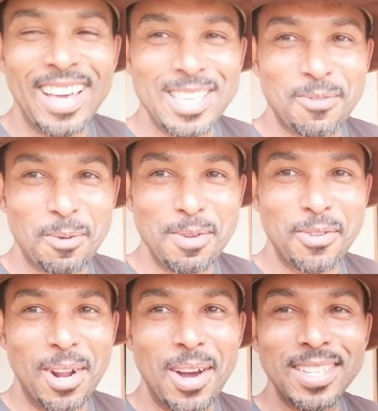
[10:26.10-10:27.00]
That's it from me
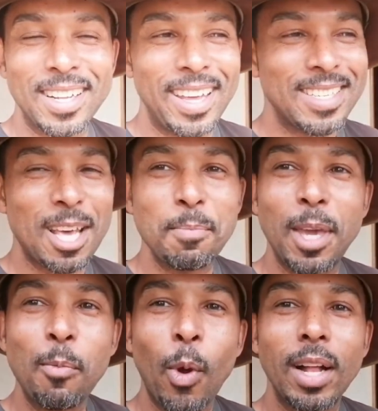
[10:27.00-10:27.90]
for now. Until next time,
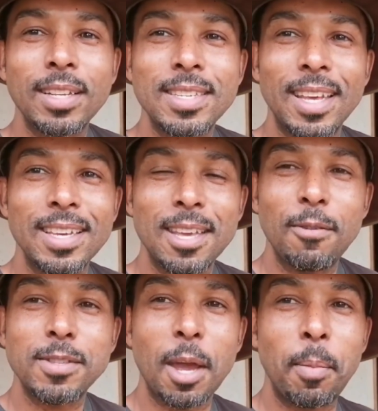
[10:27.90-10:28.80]
keep well, stay
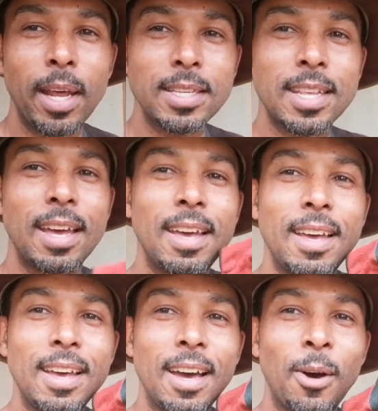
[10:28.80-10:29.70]
safe, stay blessed.
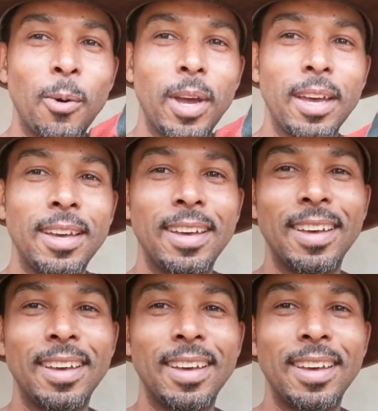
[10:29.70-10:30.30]
Away.